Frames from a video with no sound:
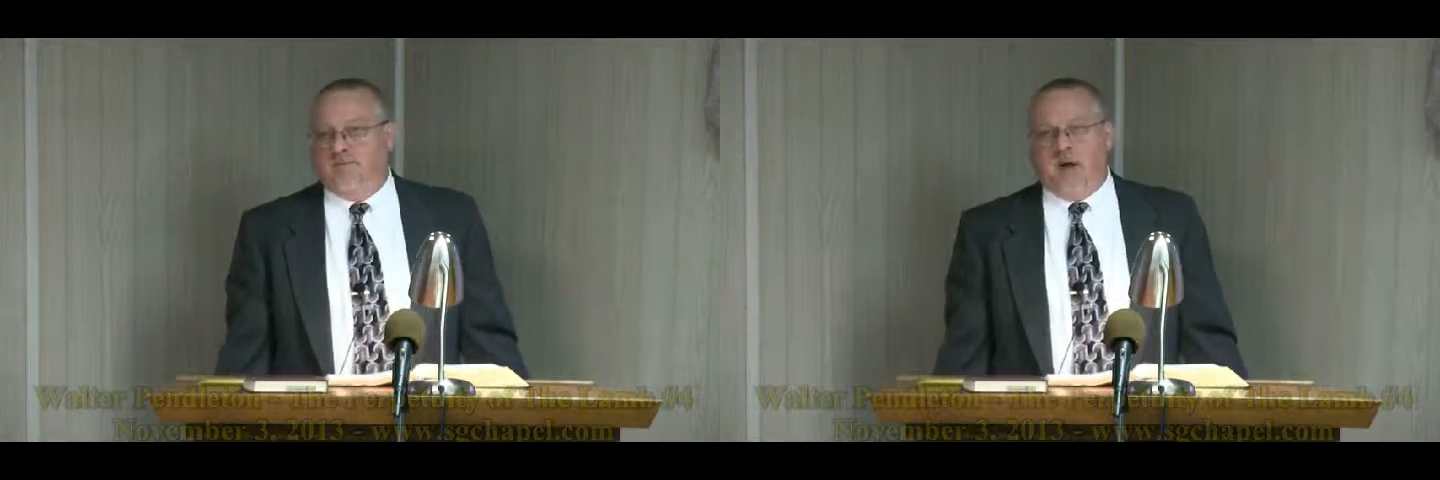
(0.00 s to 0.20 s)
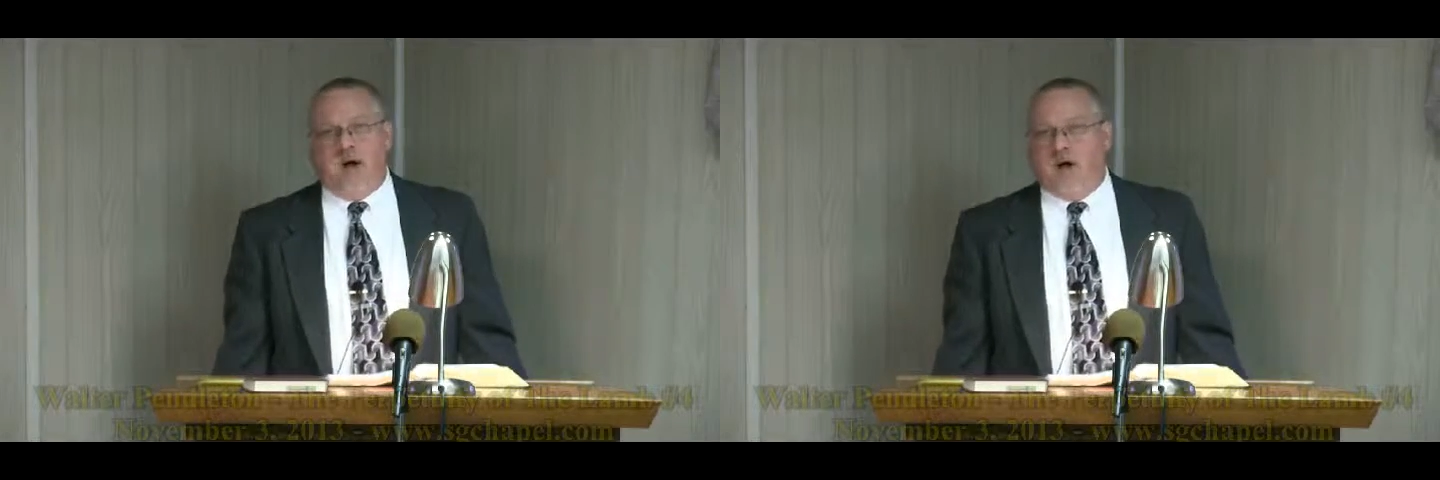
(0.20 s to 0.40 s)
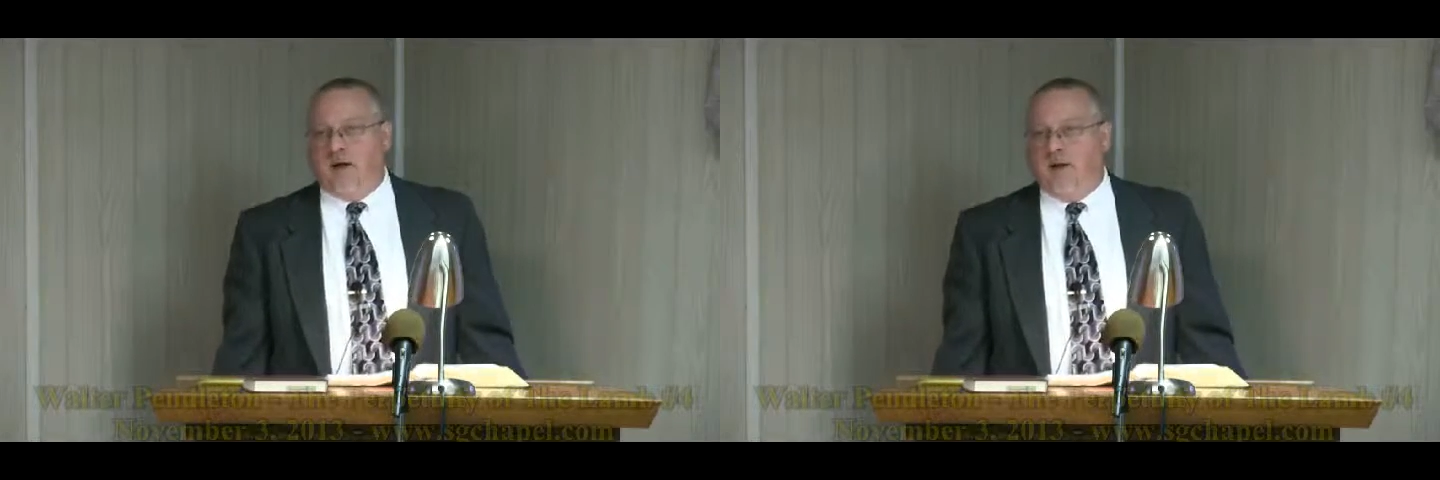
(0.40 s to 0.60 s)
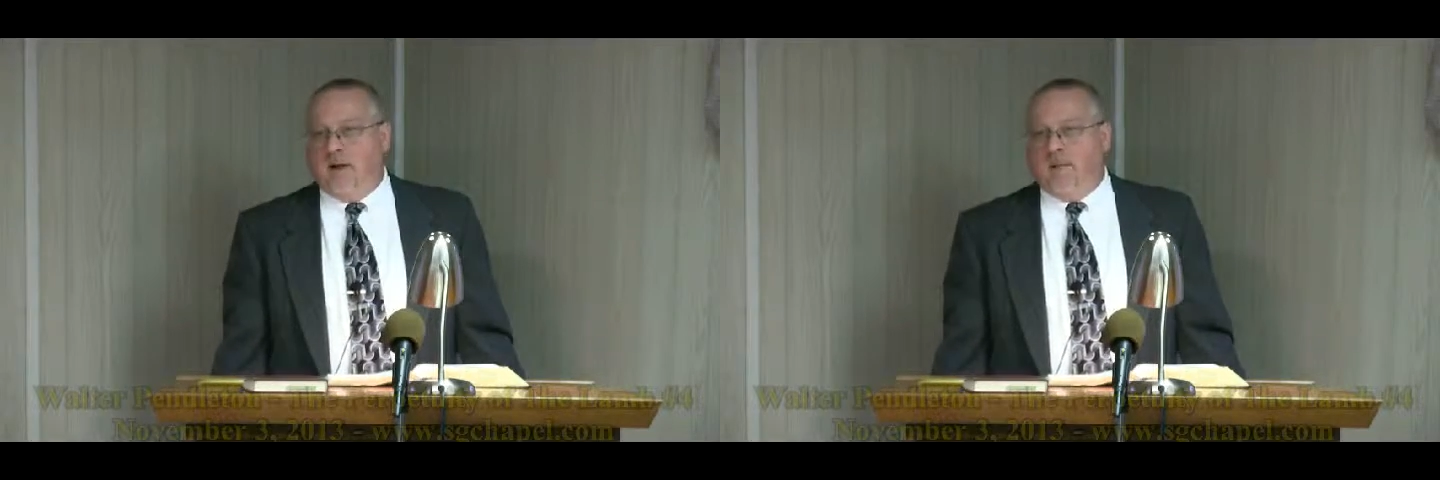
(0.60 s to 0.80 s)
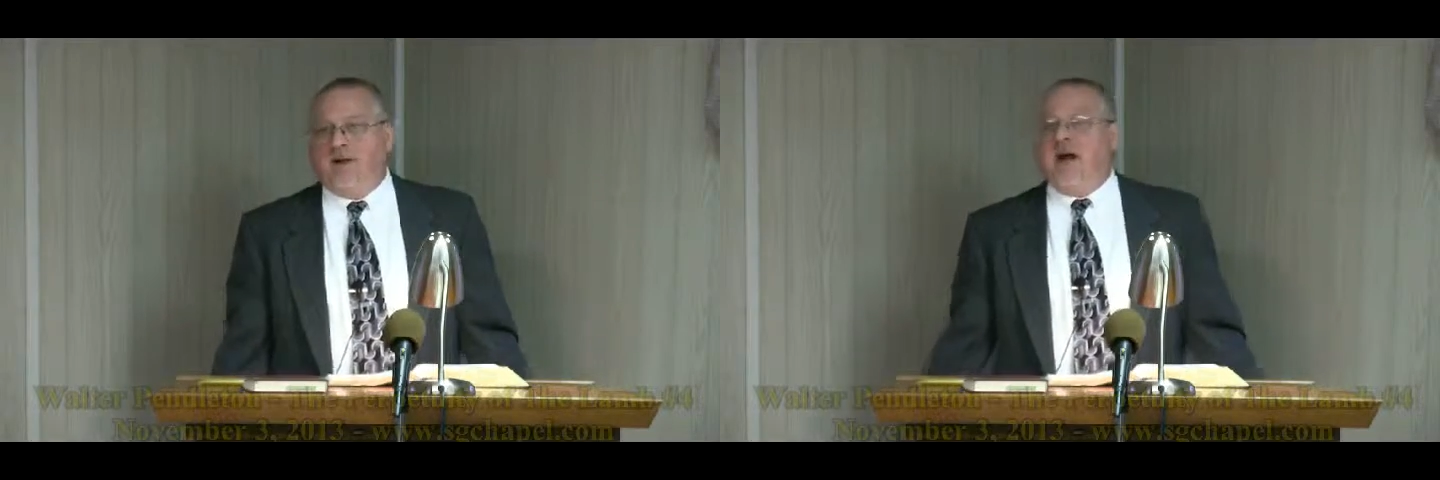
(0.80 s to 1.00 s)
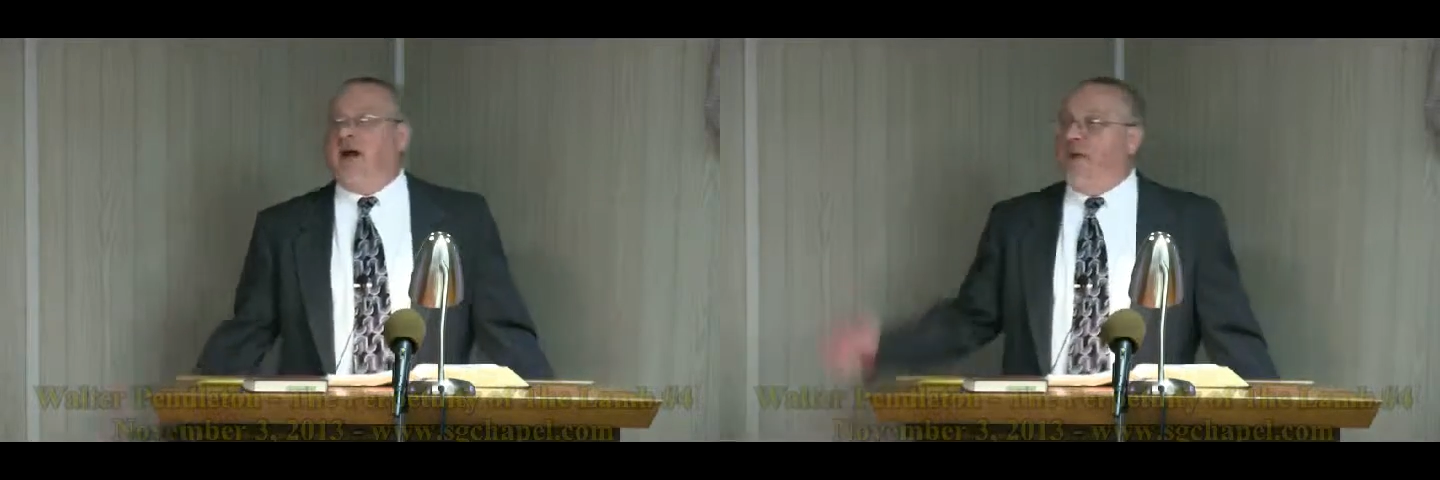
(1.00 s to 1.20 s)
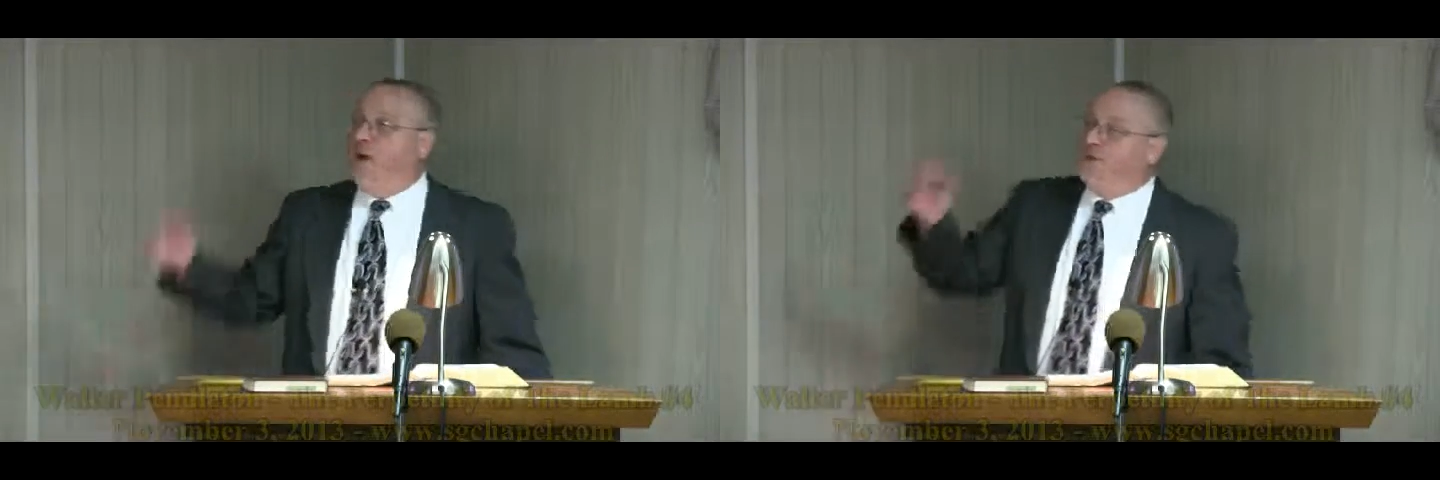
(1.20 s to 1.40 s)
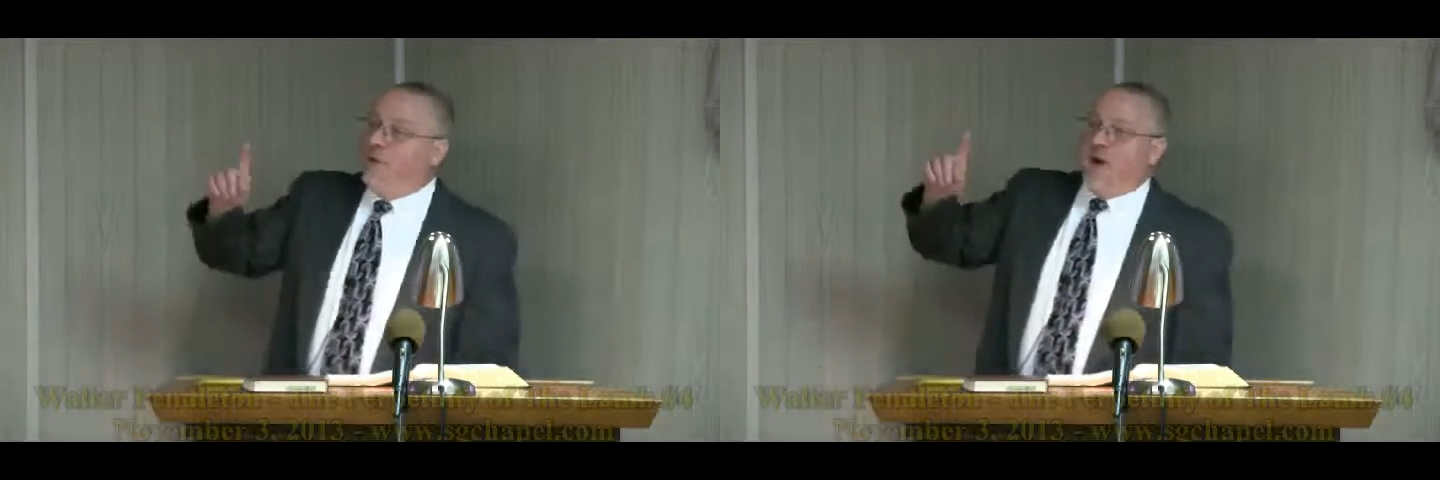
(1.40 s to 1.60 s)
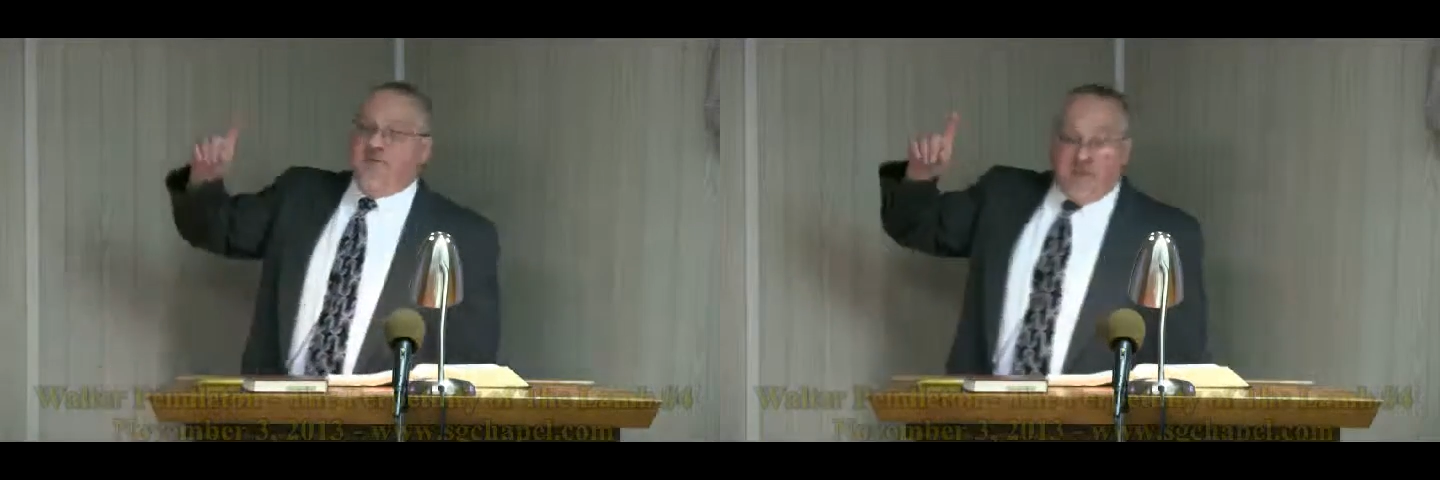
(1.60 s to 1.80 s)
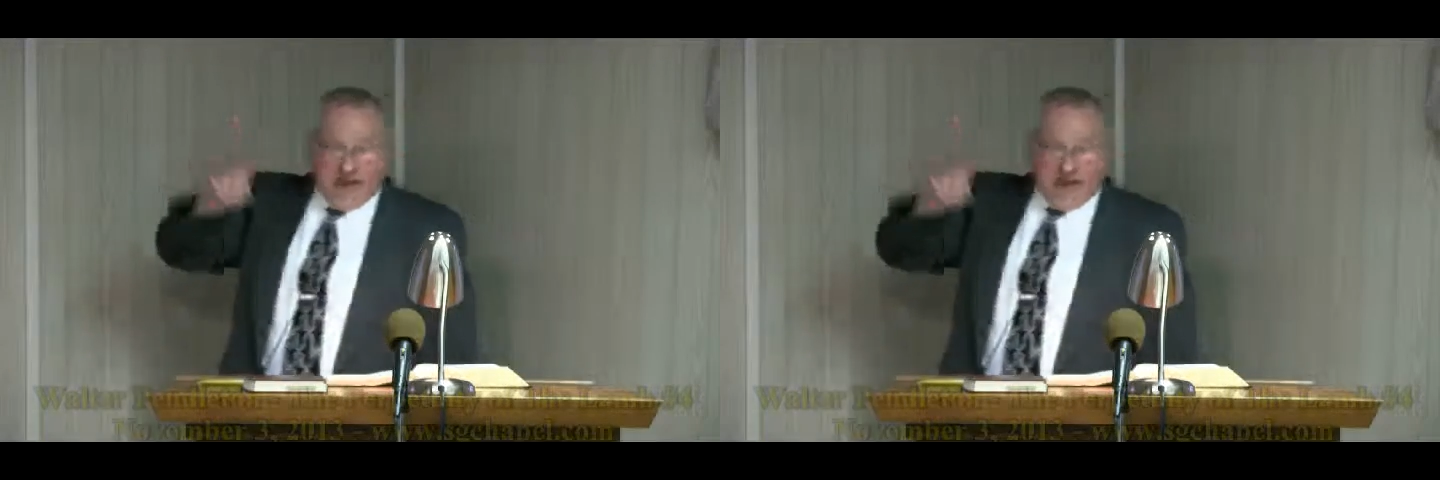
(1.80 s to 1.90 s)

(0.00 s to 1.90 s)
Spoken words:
Let me tell you, those who love